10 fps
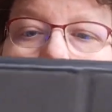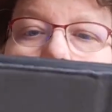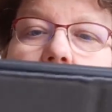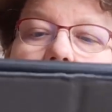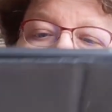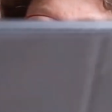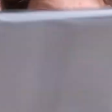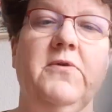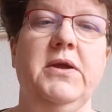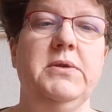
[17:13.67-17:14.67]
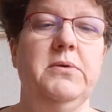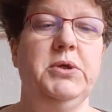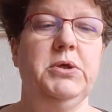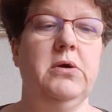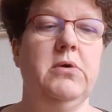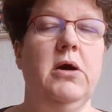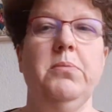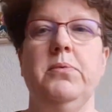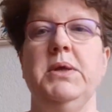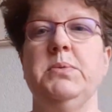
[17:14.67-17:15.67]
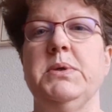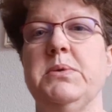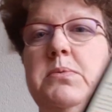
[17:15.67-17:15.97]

Waiting for it to show up, which was